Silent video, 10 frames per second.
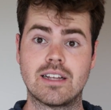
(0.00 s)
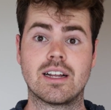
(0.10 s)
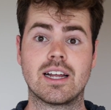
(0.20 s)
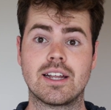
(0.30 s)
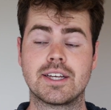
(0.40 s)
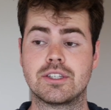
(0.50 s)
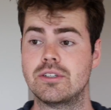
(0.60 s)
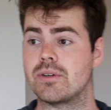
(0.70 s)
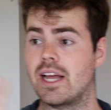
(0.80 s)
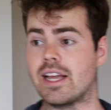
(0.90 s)
and I like
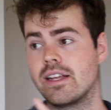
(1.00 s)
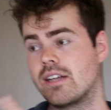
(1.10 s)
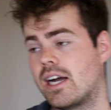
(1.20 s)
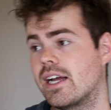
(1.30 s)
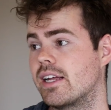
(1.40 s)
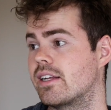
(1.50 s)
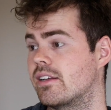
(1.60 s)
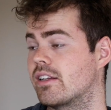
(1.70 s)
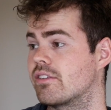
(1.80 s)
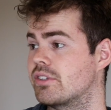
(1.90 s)
you, and hey,
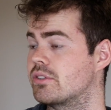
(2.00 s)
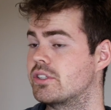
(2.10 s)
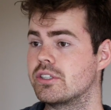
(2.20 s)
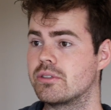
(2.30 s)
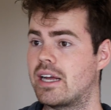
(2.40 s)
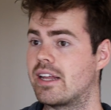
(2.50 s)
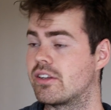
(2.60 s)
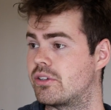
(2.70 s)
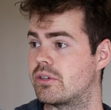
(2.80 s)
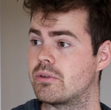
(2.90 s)
I interviewed you
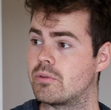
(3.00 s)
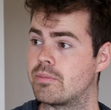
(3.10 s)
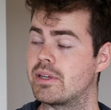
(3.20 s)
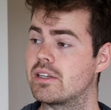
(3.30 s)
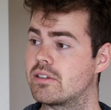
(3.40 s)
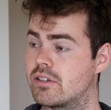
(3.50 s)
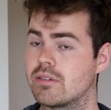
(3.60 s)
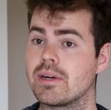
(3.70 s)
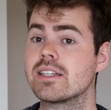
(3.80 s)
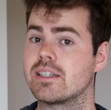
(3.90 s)
and you would be good
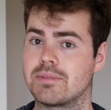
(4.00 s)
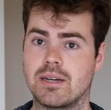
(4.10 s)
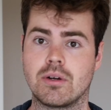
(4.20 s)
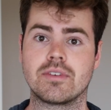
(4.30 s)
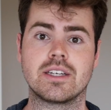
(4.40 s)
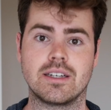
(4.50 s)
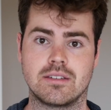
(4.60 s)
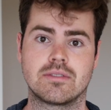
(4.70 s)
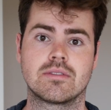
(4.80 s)
in my team, come over here.